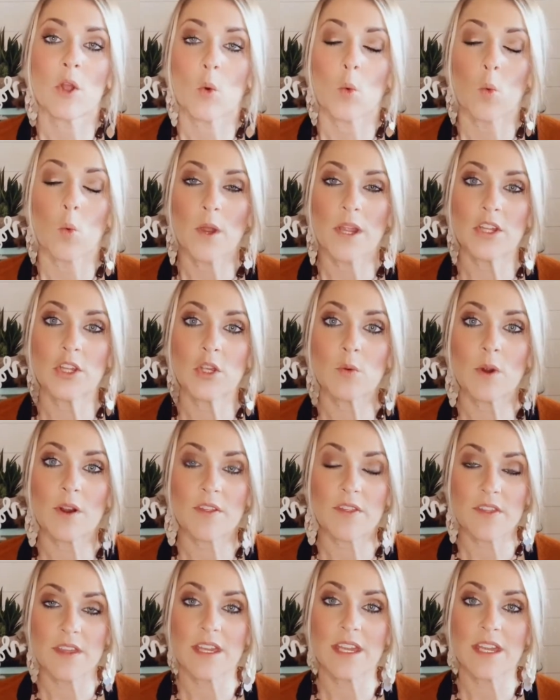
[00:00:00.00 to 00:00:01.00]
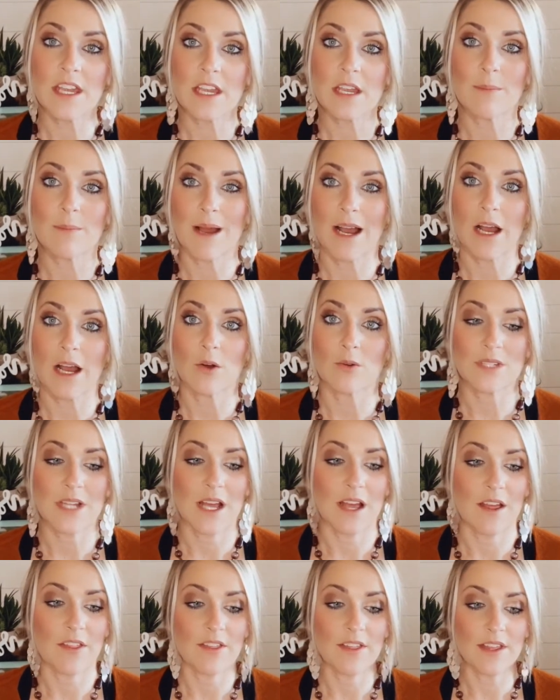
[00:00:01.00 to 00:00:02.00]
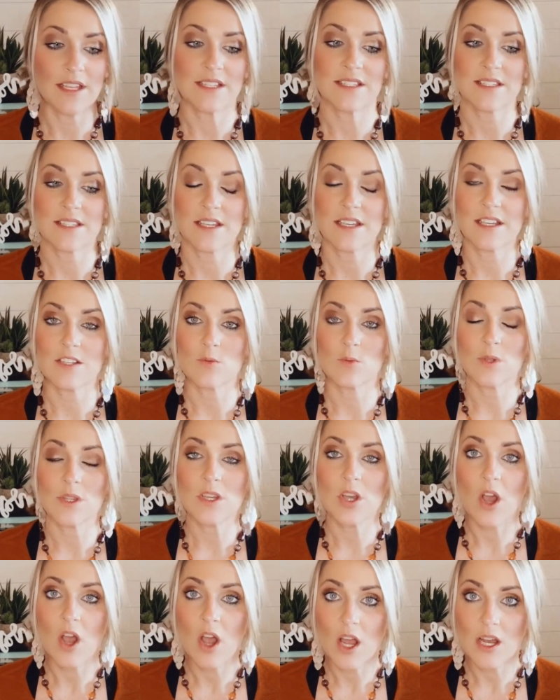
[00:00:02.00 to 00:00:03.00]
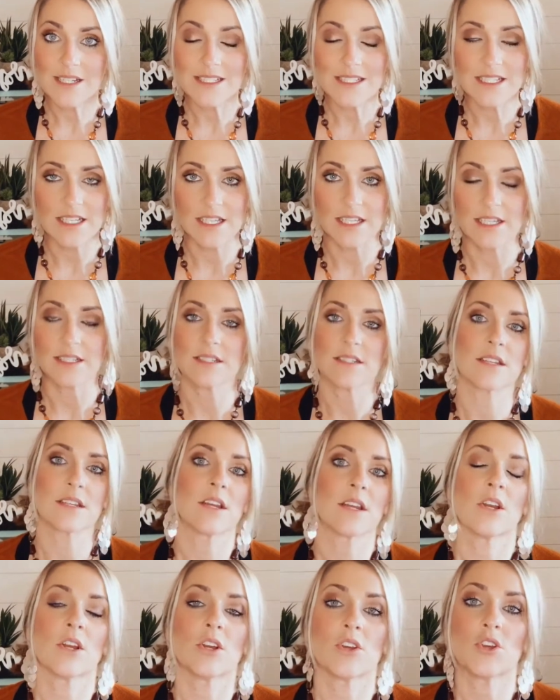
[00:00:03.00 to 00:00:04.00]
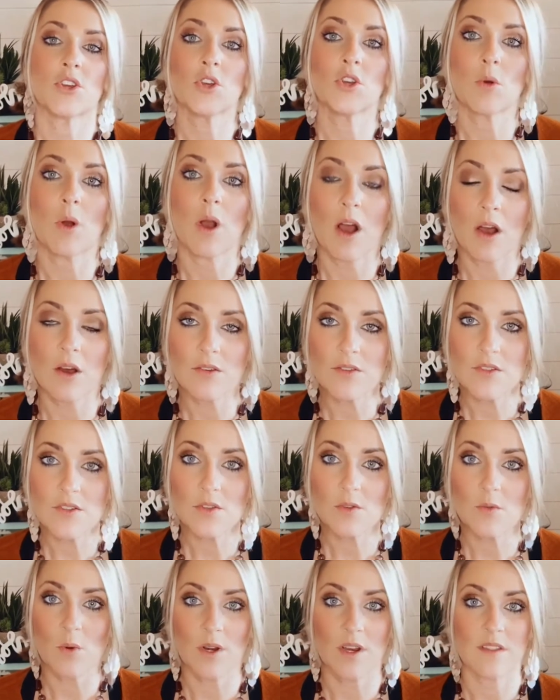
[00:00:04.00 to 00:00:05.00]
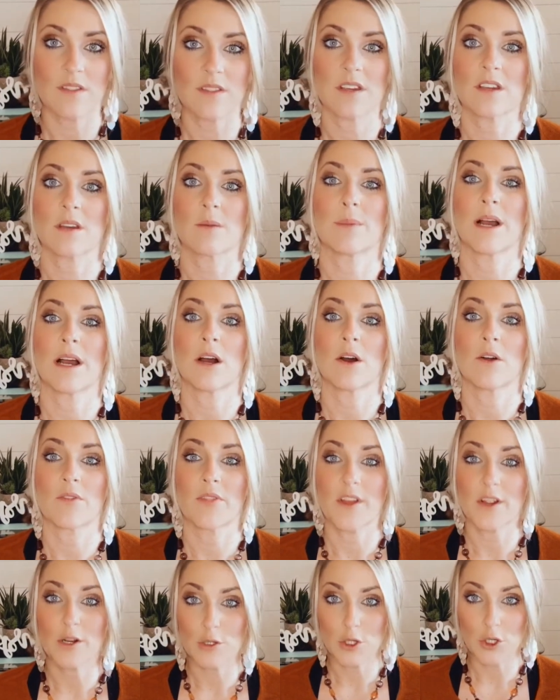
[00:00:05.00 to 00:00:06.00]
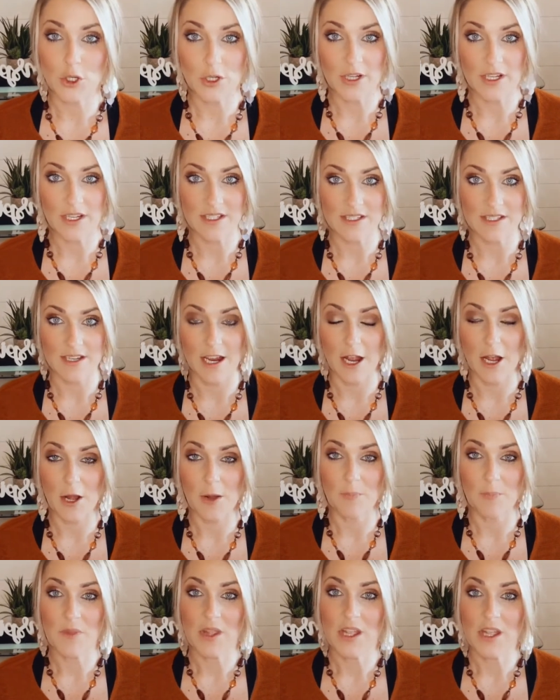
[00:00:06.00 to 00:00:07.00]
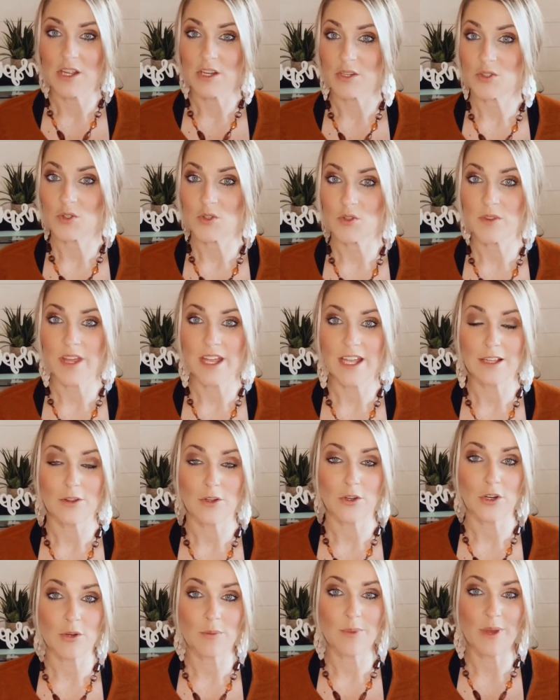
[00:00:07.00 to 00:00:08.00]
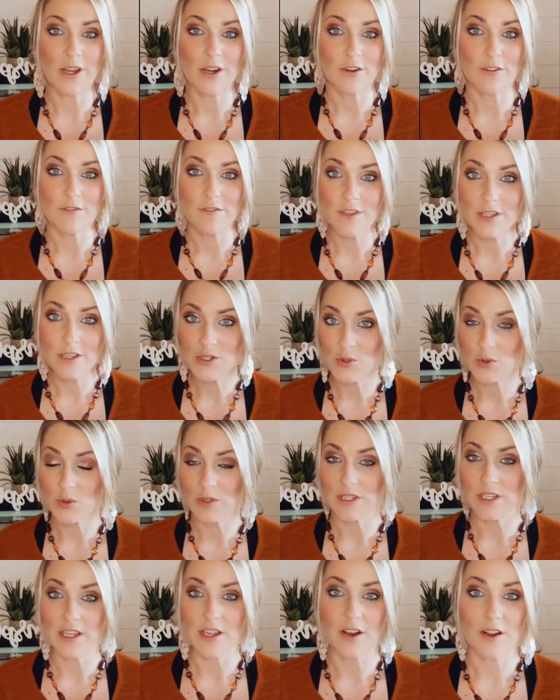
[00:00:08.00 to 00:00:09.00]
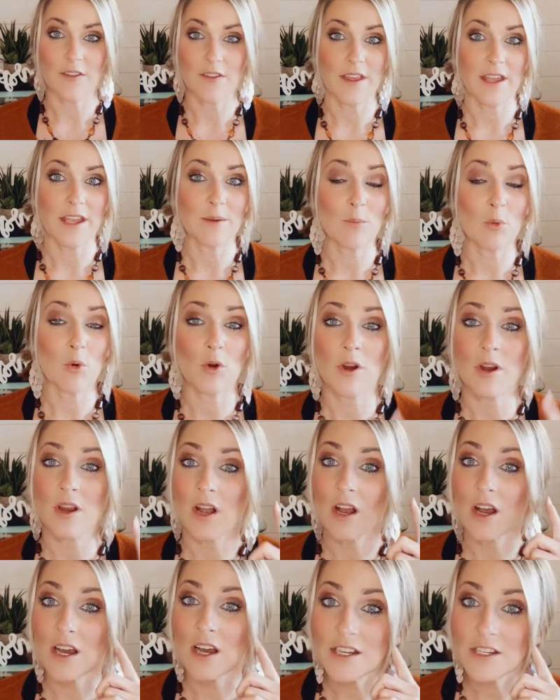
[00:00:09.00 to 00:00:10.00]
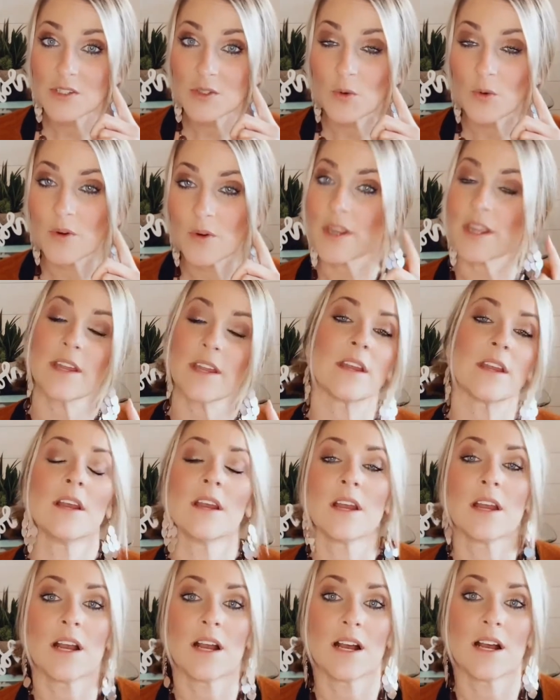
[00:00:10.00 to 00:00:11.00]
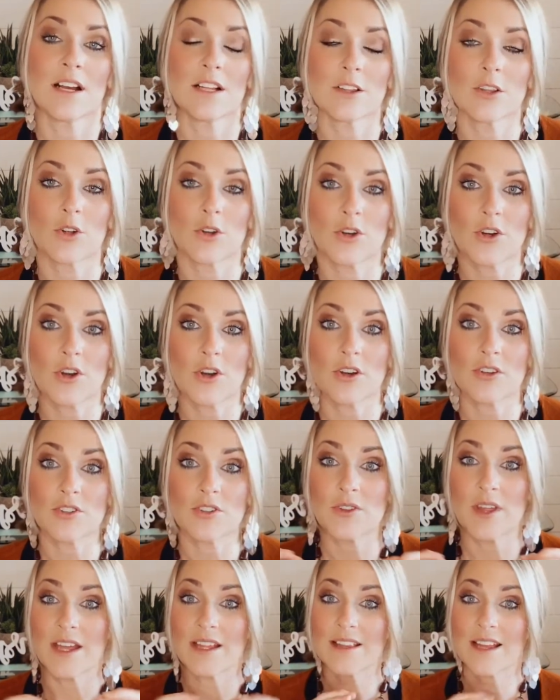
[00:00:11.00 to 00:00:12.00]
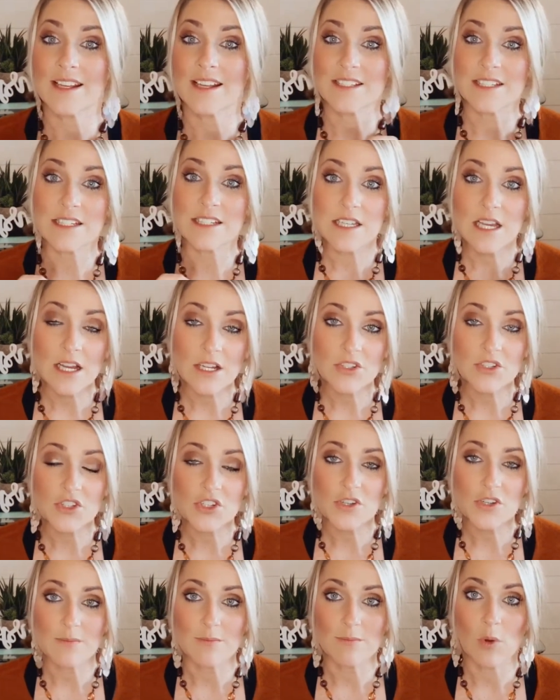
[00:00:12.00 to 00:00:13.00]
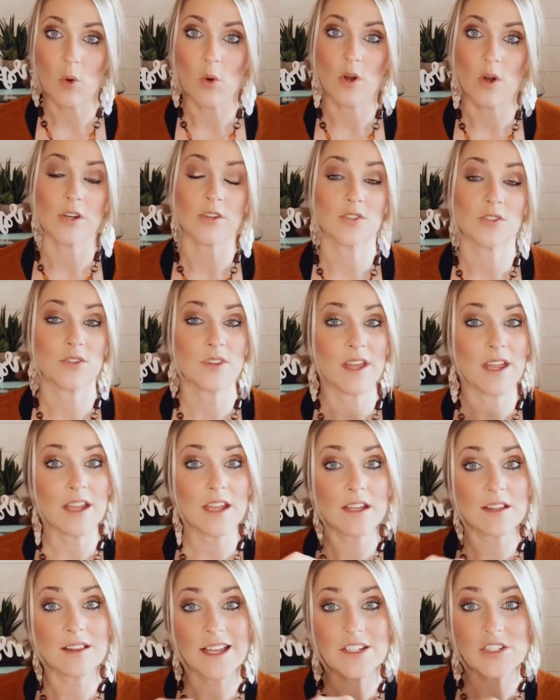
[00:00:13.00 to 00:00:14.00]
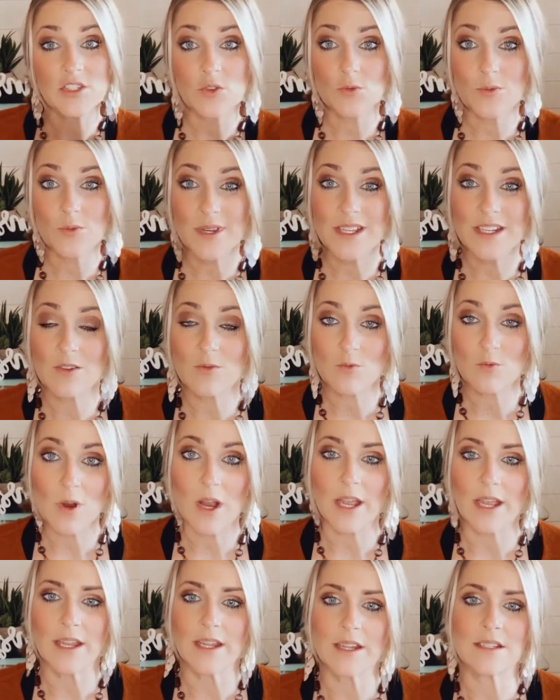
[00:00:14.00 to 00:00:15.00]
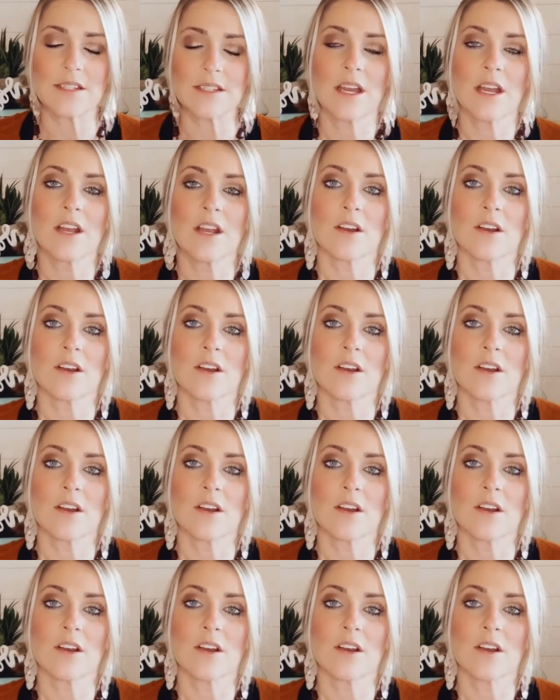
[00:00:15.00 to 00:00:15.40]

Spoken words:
When you are thinking about these things with content, you also want to think about their learning style. Do they learn better visually? Are they a more auditory learner? Do they like to touch more? Do they like to read and write?